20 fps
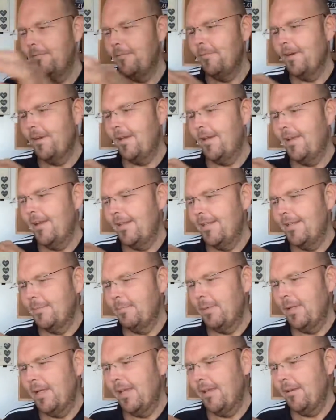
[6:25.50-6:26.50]
Right, let's
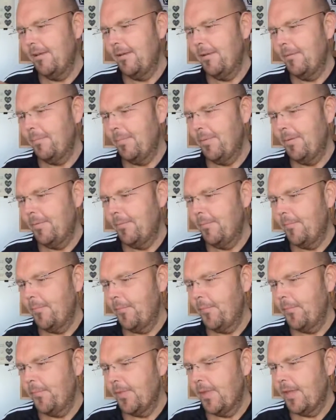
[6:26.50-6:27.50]
pick it up.
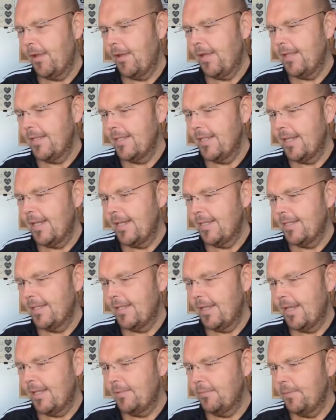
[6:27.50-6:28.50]
Now,
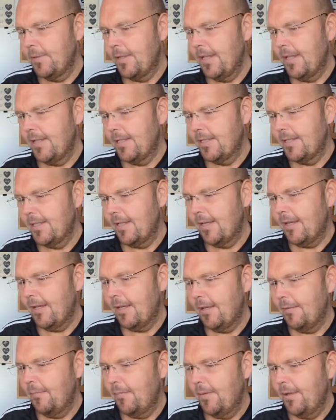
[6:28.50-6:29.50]
as with last
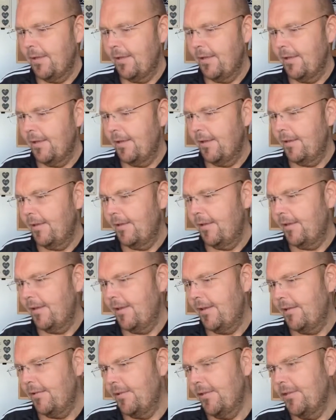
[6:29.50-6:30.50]
time,
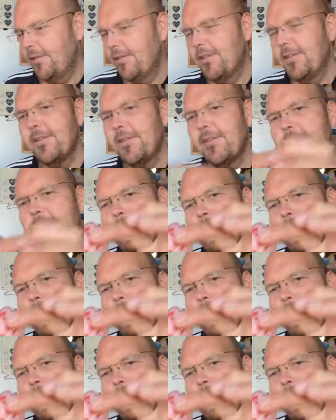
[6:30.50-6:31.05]
it just,